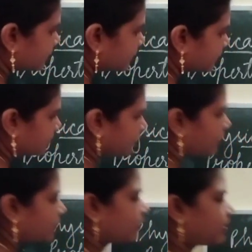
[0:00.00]
So
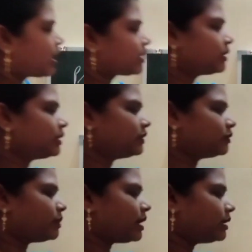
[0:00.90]
reaction is
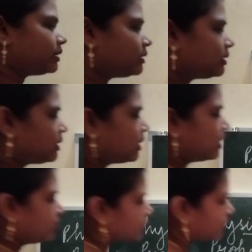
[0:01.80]
balanced. So
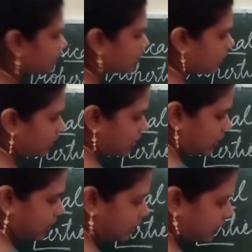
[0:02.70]

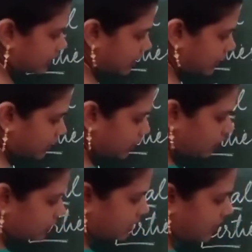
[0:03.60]
the new
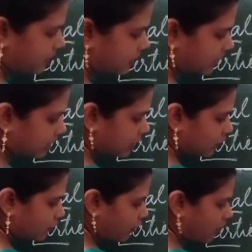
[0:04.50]
substance is
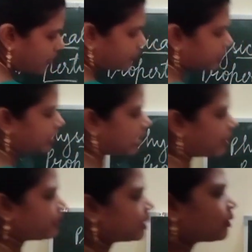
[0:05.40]
formed, the chemical
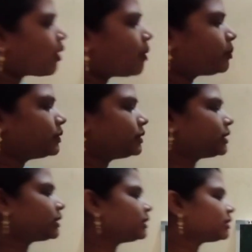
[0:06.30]
composition is
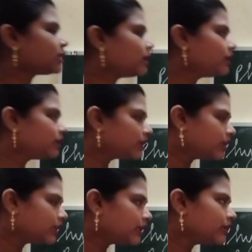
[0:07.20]
altered in
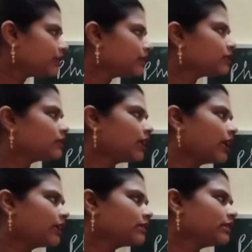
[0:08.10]
this, so that is the
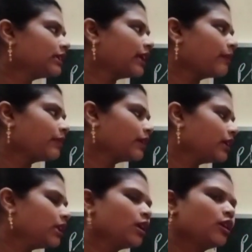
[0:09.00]
chemical
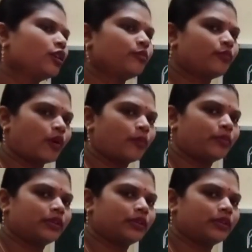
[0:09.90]
property.